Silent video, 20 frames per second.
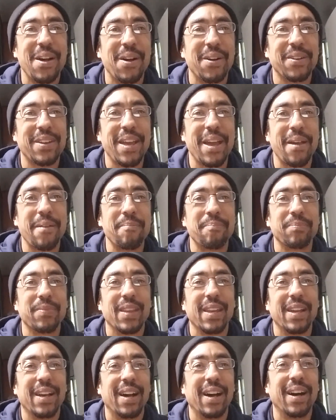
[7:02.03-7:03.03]
okay.
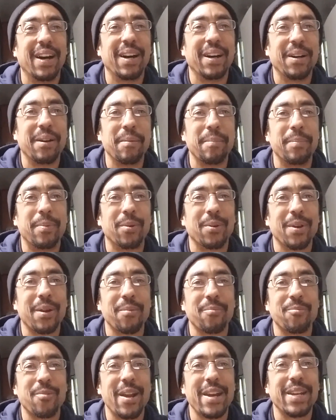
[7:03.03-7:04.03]
Board
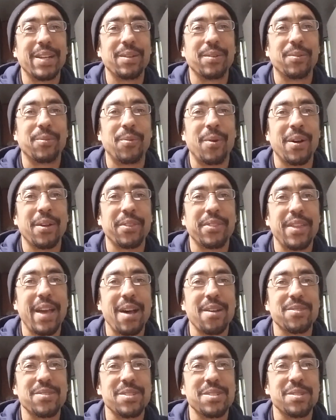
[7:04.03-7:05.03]
on Reddit, while
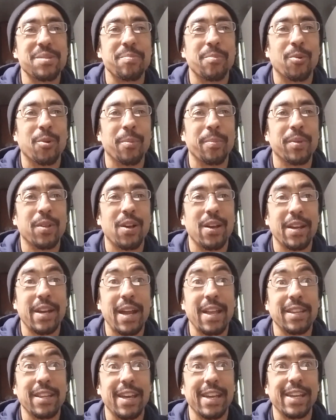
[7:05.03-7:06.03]
thousands more belong. And
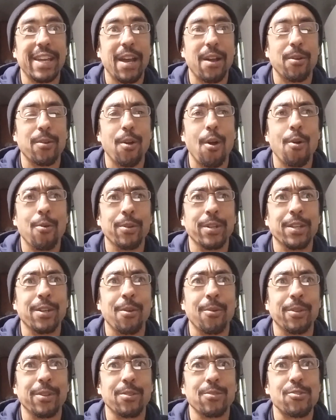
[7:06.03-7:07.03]
I like how, you
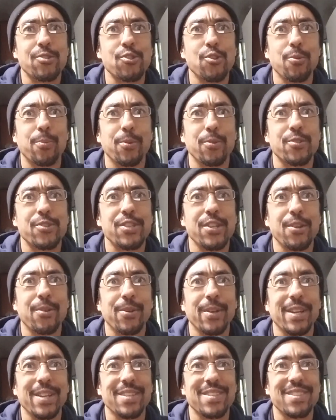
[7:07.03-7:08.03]
know, and they're super
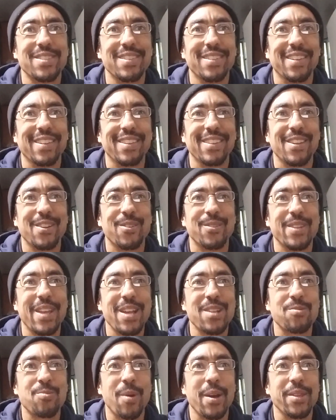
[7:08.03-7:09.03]
serious.
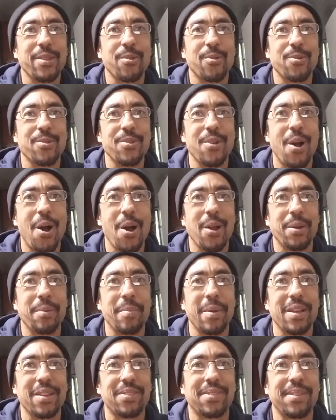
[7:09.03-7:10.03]
That's why they're
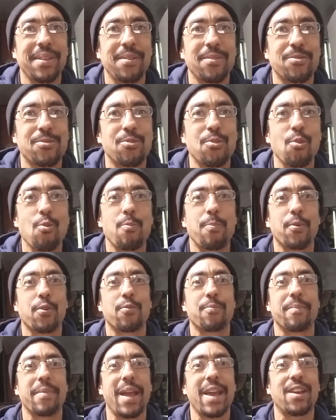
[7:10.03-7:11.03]
anonymous. They're super
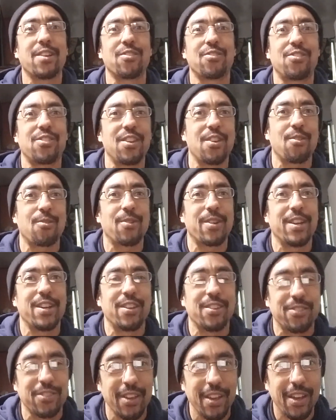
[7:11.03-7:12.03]
mega
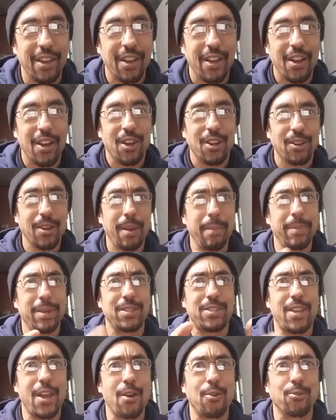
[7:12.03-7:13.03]
serious. Let me
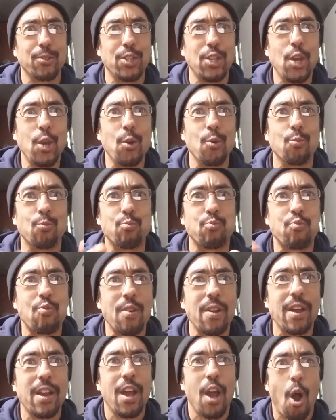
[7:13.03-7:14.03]
tell
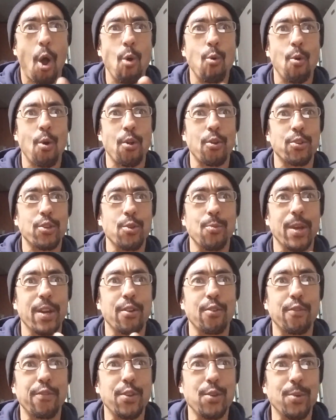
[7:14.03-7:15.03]
you. Are you
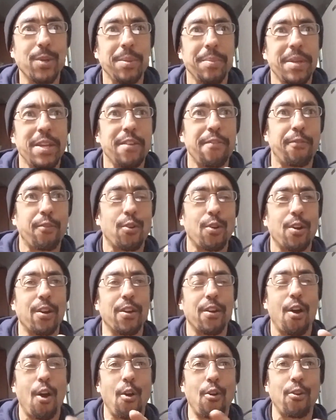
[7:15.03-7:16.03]
interviewing me for
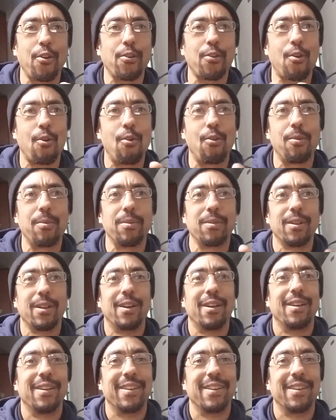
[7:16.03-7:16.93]
an article?